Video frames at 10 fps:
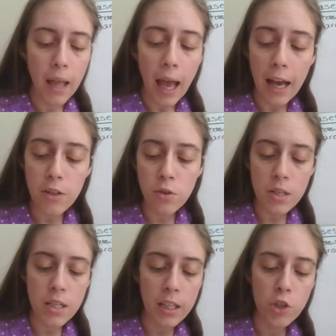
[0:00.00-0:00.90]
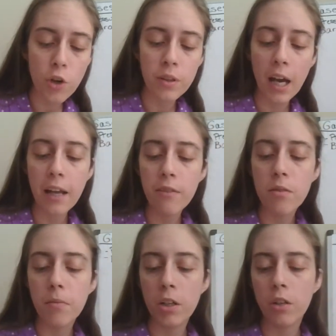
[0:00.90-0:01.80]
as Torricelli showed, the height of the
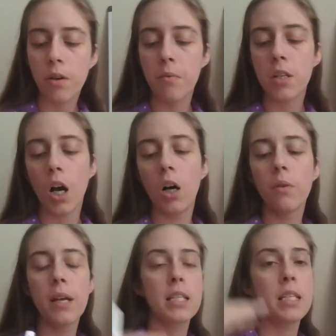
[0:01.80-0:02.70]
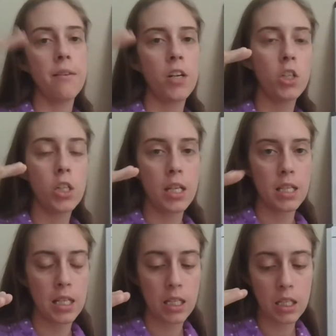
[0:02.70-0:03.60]
mercury was always
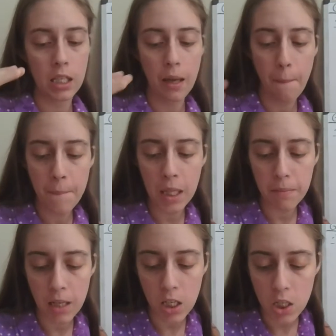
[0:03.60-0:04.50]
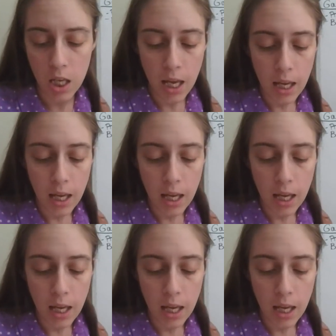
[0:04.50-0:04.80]
760 millimeters.